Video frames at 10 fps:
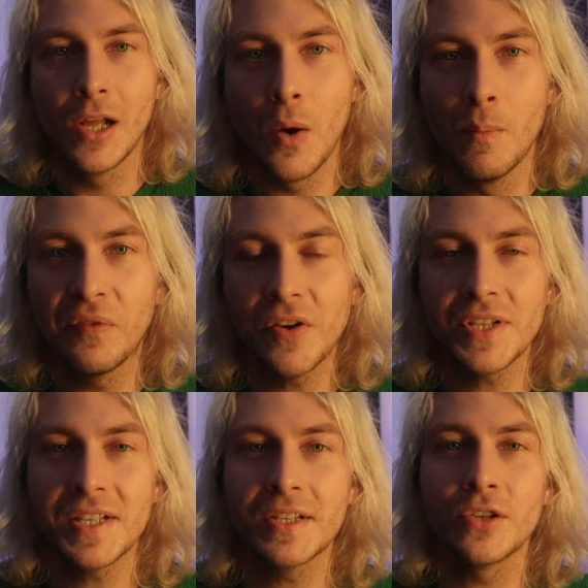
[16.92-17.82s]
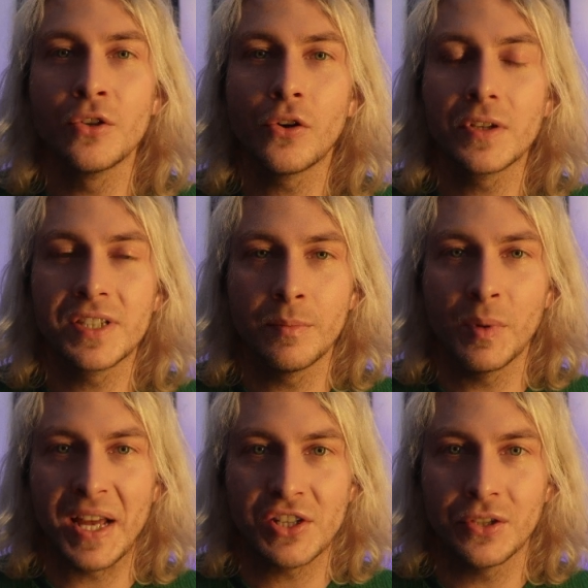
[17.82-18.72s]
Morphosis is a neural
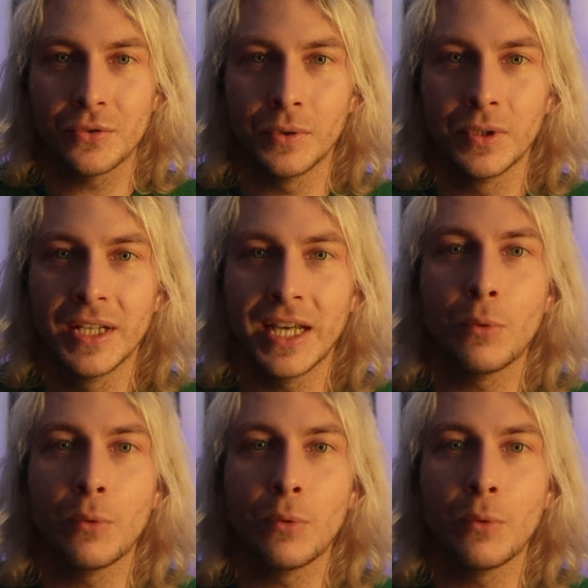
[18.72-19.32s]
timbre matching tool.